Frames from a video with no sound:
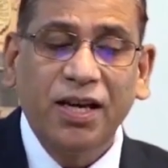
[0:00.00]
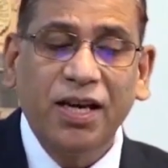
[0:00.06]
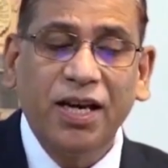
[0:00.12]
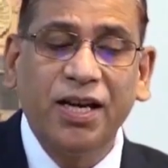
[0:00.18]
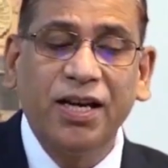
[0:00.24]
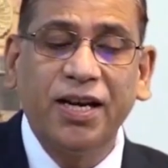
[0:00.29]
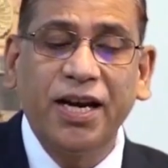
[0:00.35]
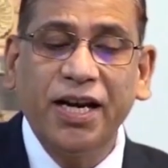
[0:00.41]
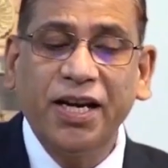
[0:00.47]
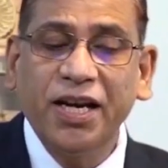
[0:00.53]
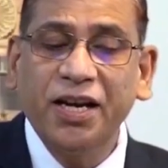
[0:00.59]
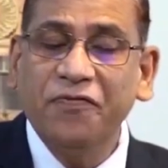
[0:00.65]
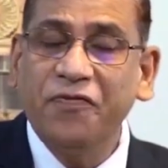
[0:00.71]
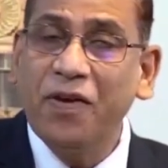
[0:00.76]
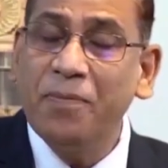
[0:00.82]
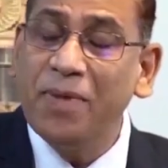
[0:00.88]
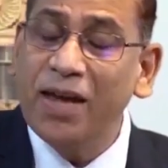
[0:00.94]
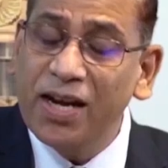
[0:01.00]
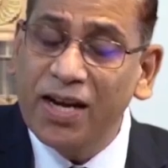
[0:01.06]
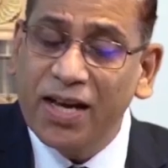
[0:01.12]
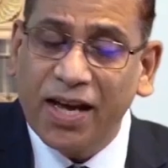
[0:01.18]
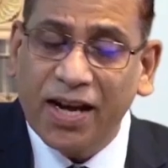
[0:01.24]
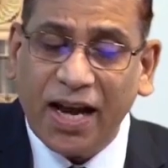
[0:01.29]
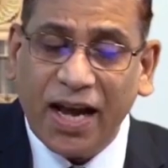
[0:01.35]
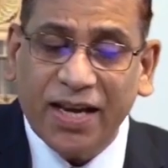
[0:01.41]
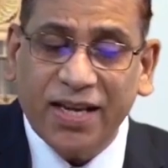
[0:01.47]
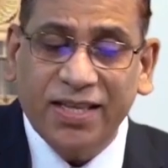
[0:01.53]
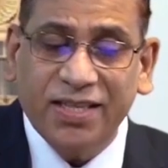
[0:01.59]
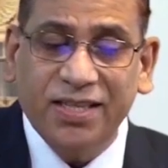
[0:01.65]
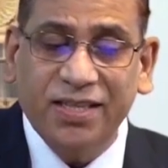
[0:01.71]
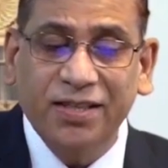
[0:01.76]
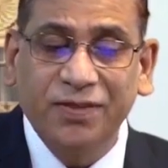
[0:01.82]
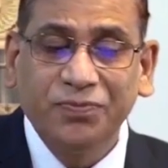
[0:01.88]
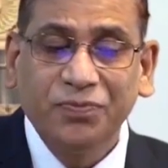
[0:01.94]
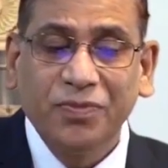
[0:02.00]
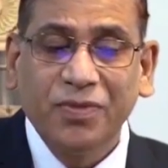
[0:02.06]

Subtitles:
in getting familiarized